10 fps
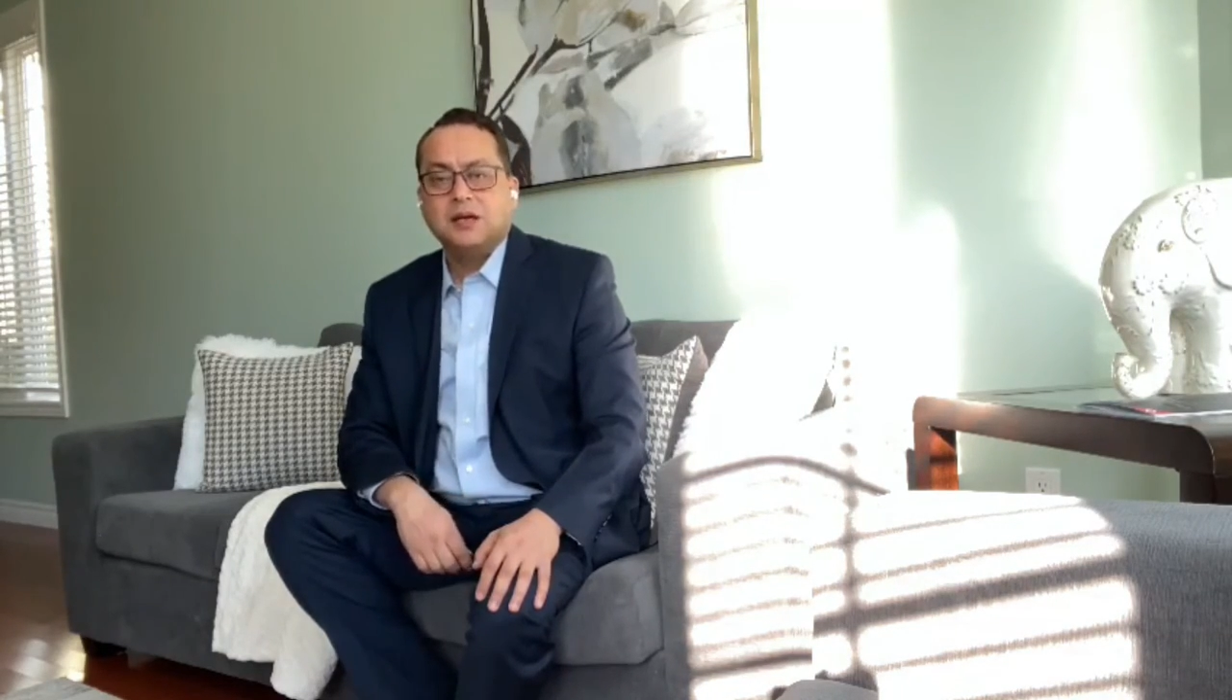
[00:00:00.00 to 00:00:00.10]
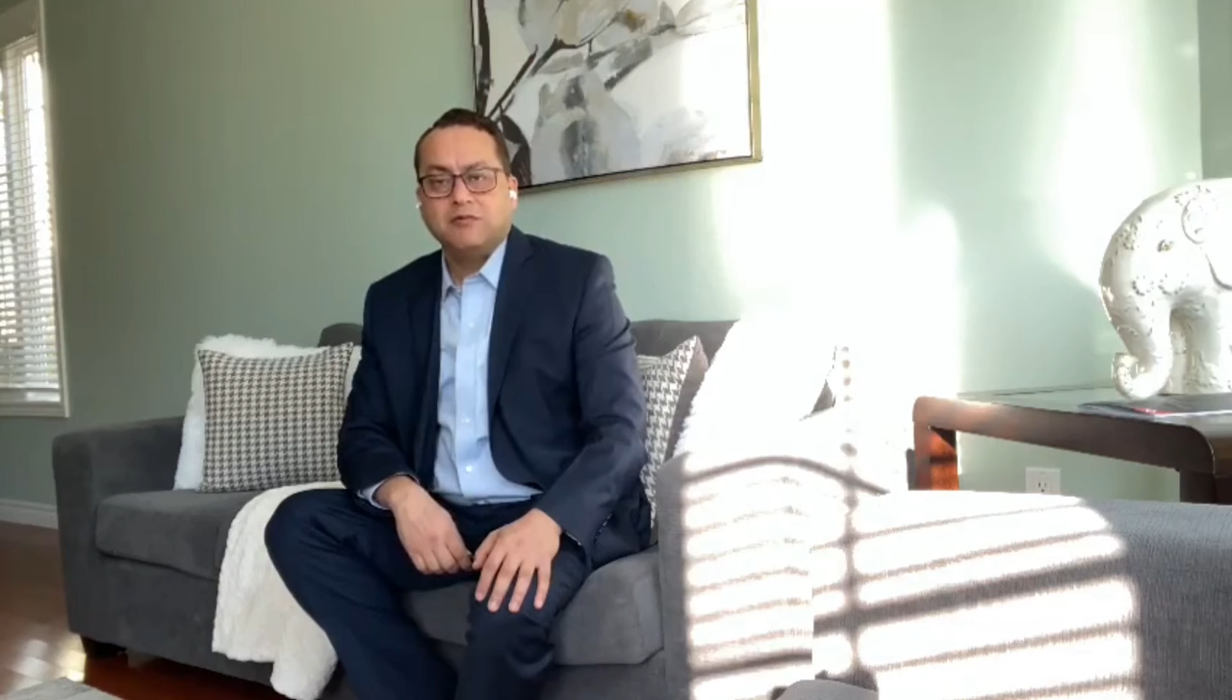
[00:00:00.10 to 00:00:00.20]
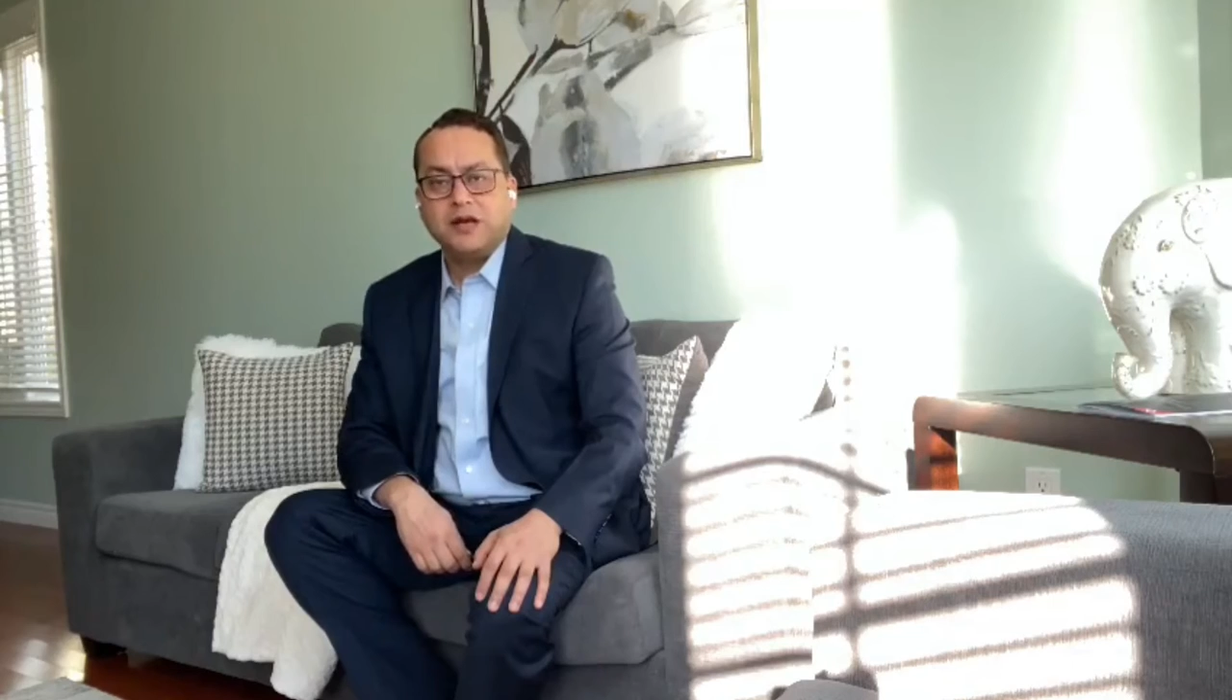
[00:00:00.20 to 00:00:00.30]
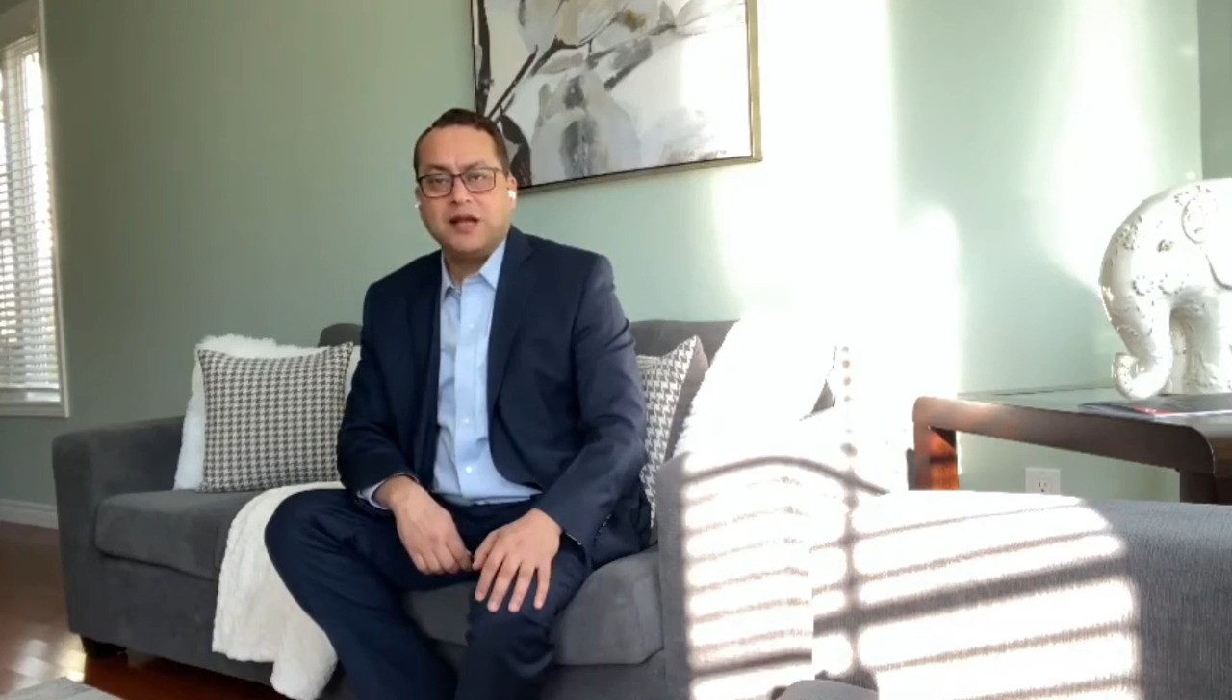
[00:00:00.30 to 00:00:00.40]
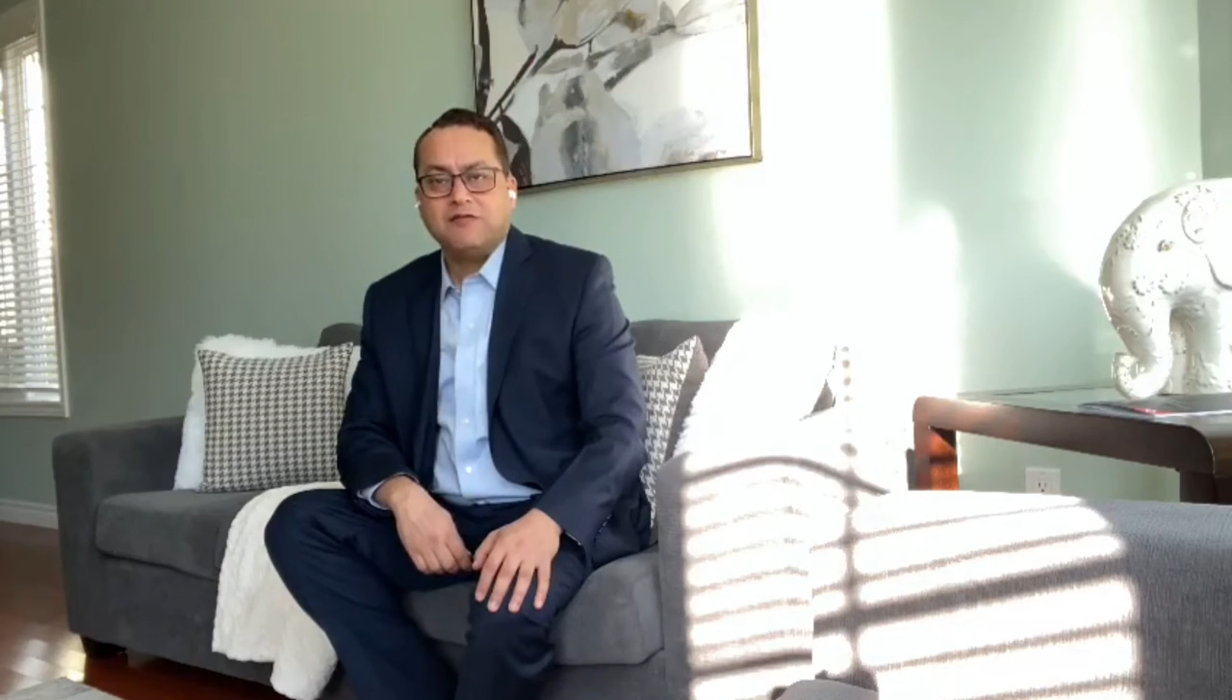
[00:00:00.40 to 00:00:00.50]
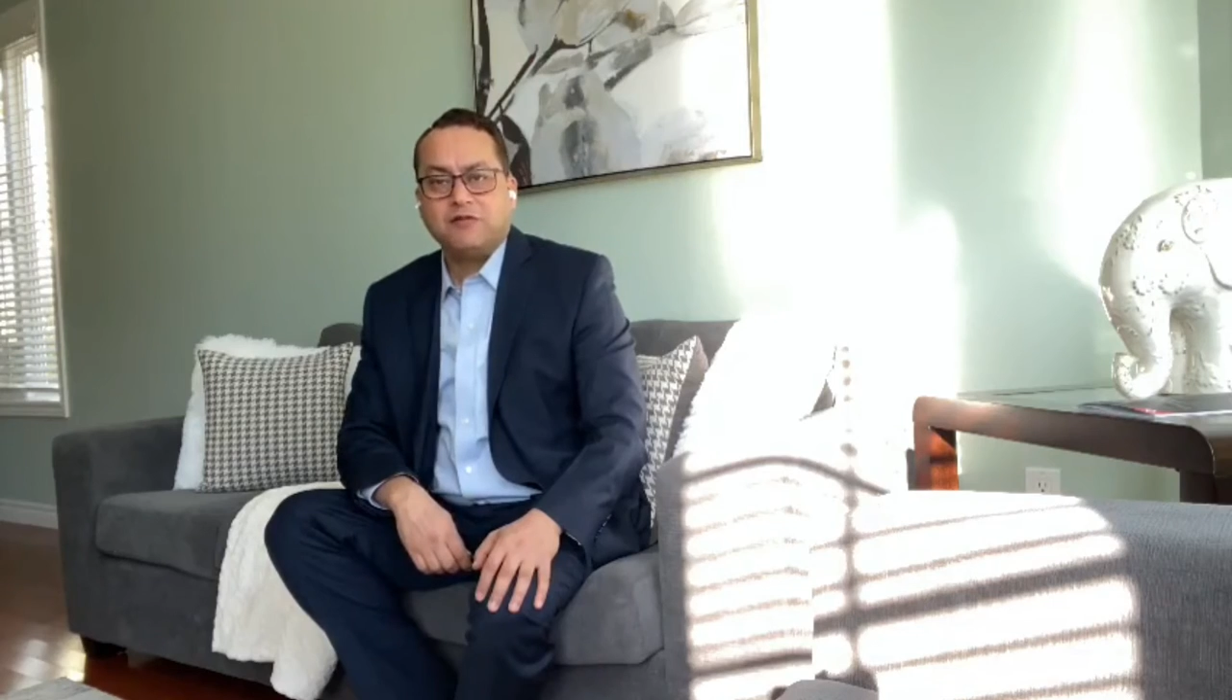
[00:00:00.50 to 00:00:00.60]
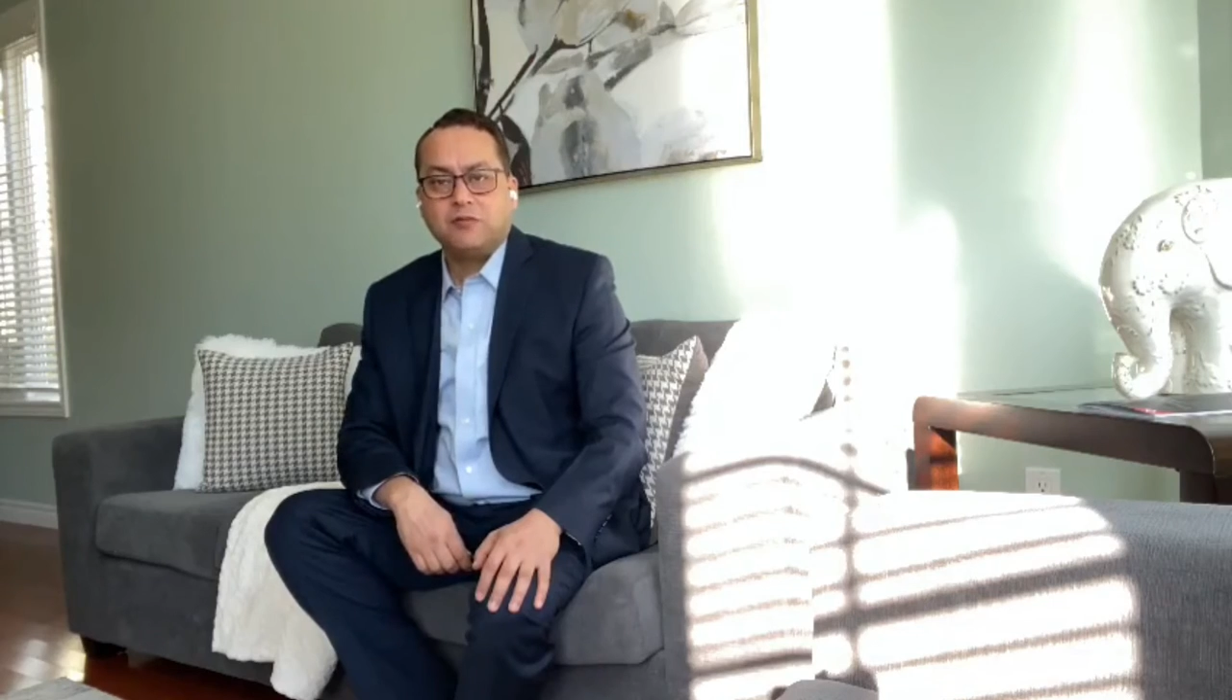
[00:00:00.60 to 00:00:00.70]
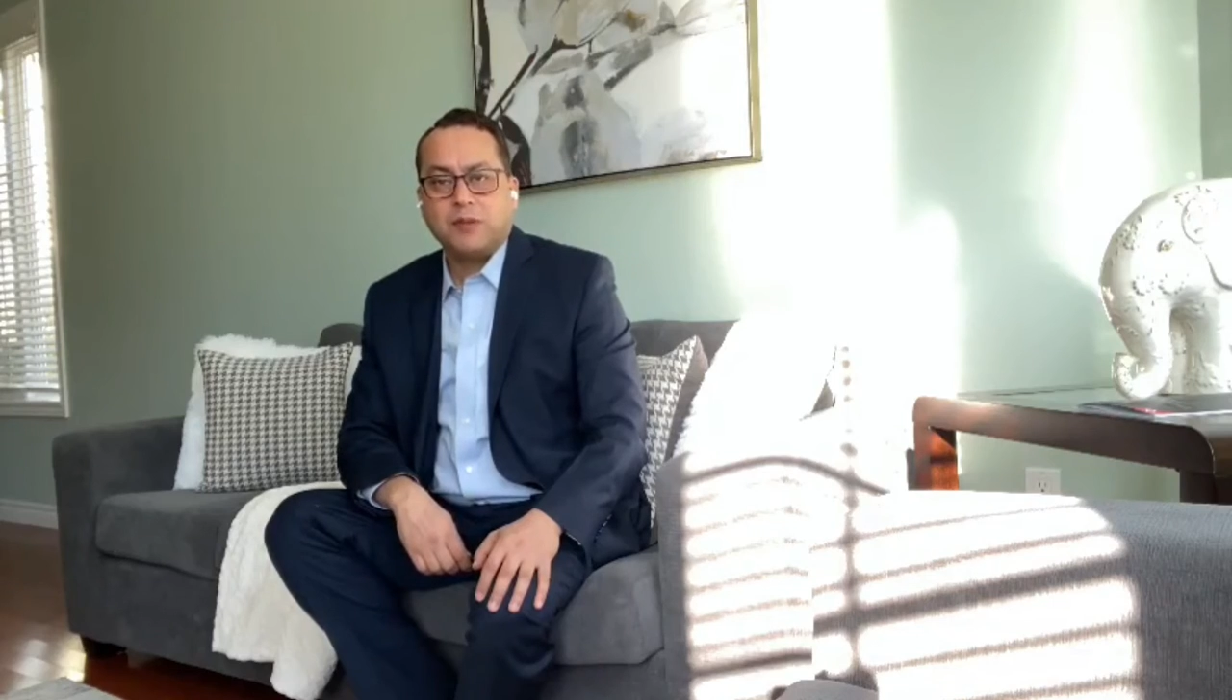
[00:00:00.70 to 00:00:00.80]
very helpful for